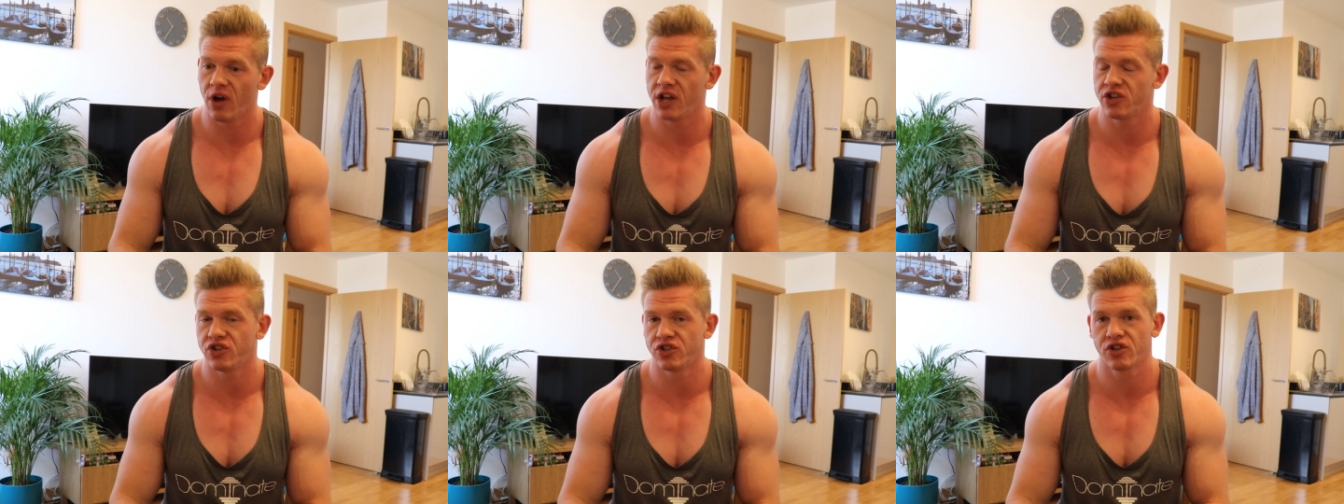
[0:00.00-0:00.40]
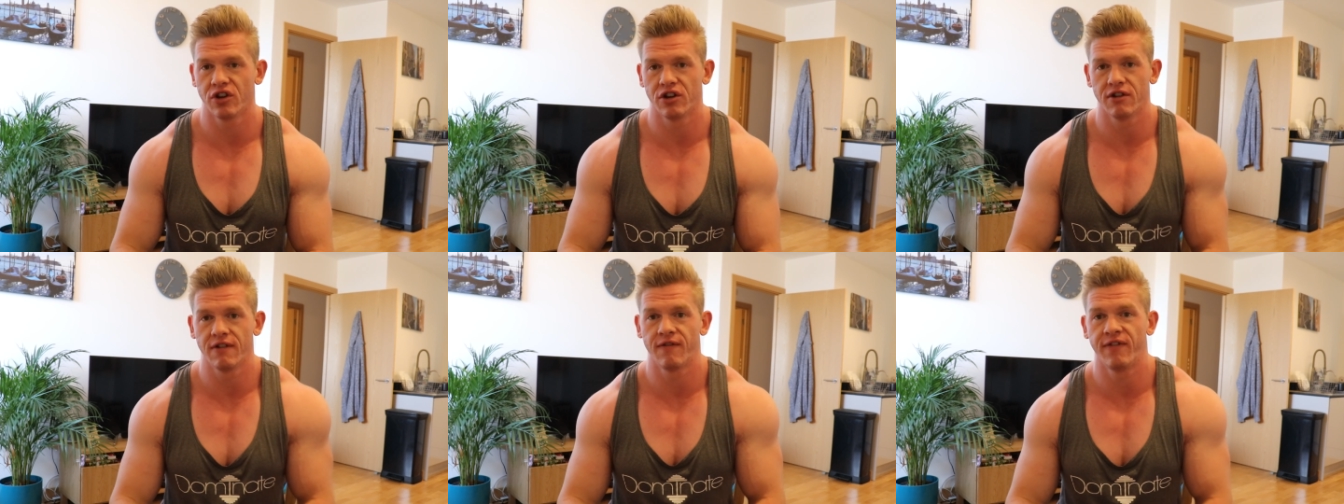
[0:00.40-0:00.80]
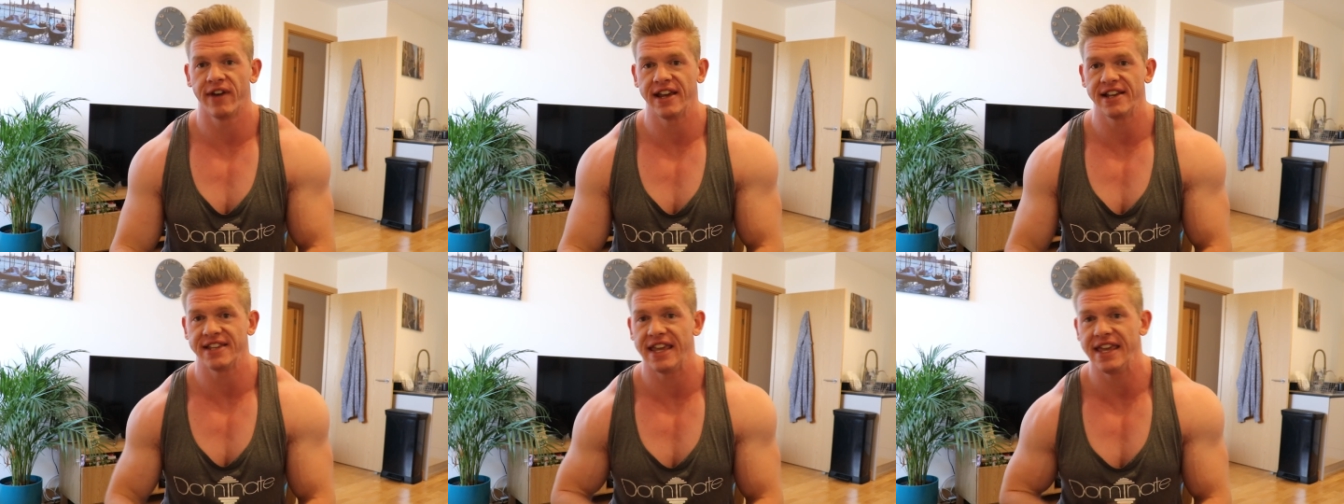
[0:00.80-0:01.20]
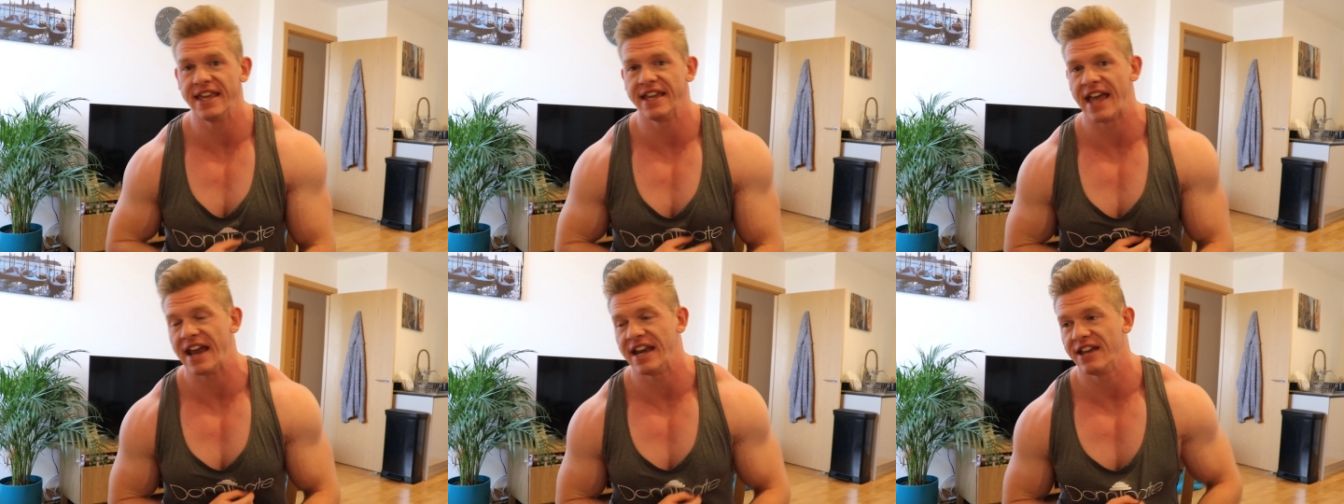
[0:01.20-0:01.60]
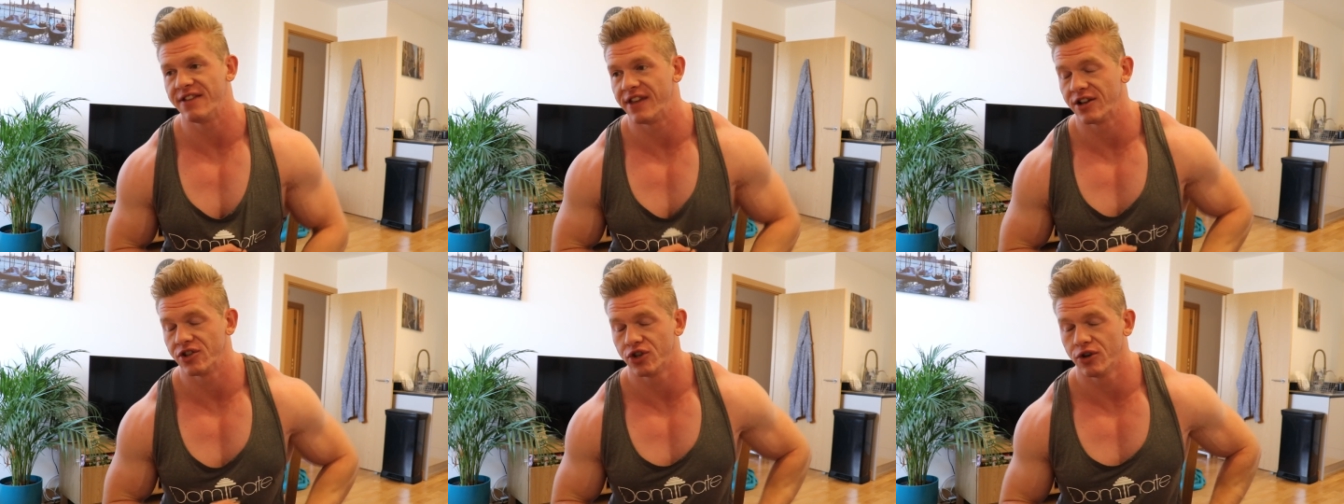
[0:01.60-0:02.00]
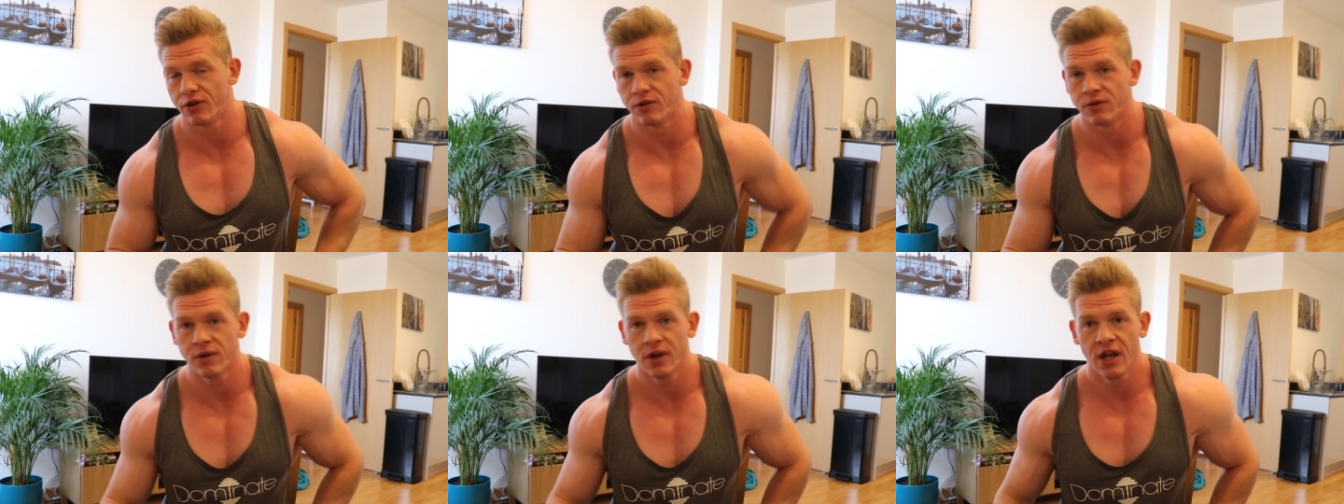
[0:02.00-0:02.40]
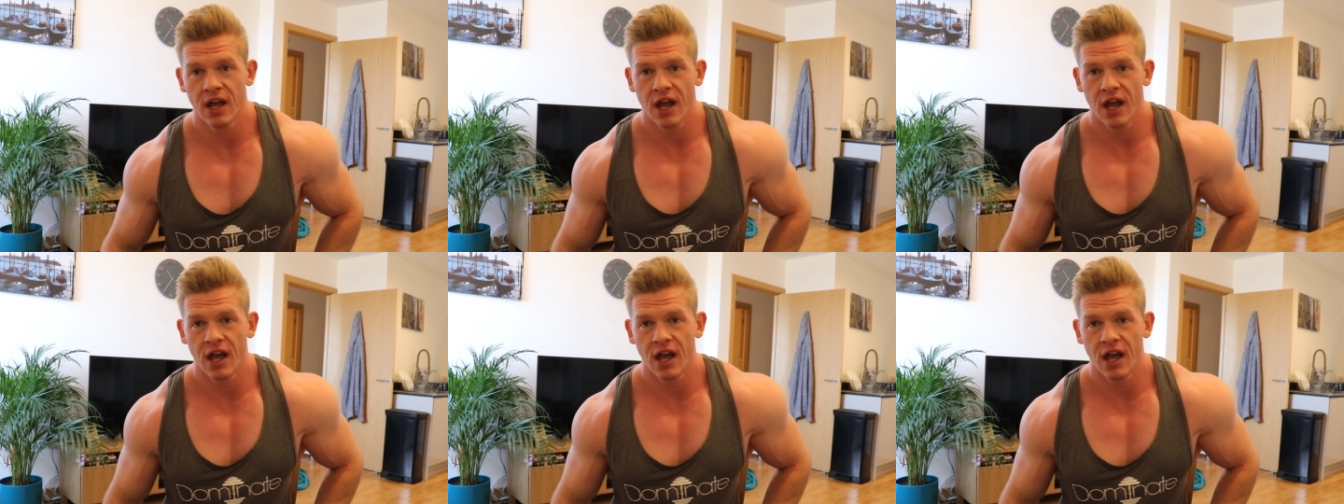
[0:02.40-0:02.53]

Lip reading: I just couldn't face eating anything at all.